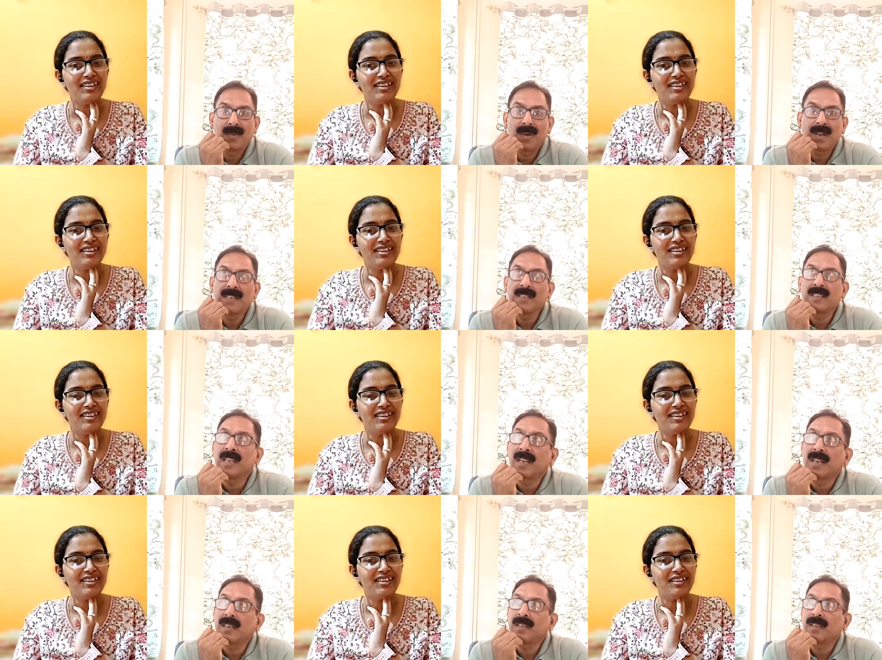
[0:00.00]
Speaker 1: one is
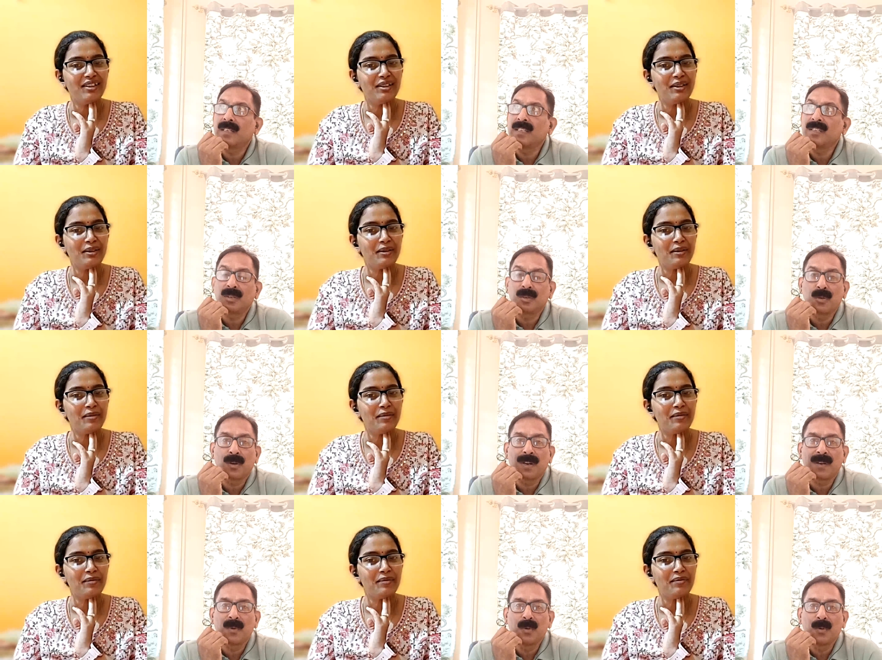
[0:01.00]
there, no? This
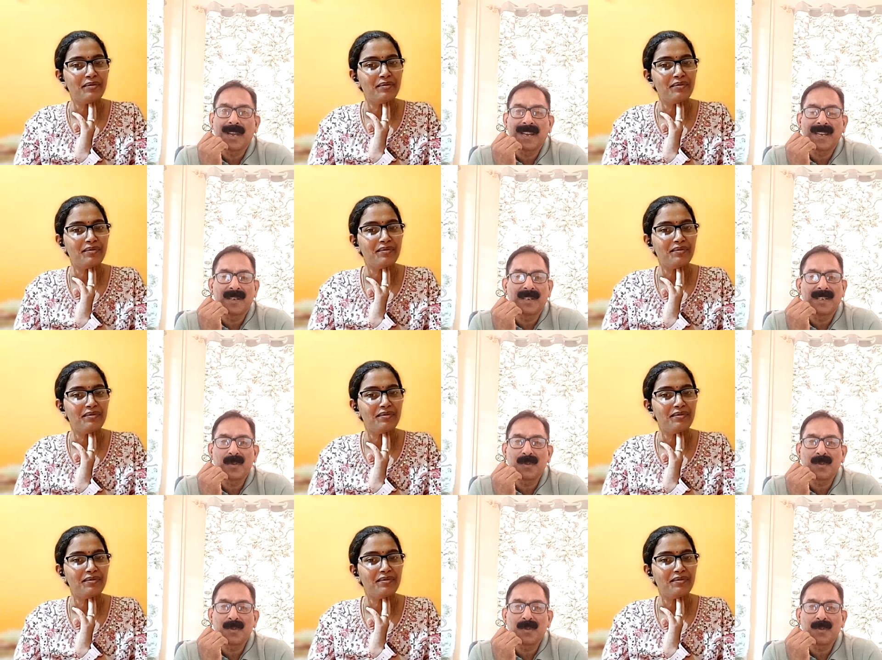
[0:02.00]
Dollar Bahu I read,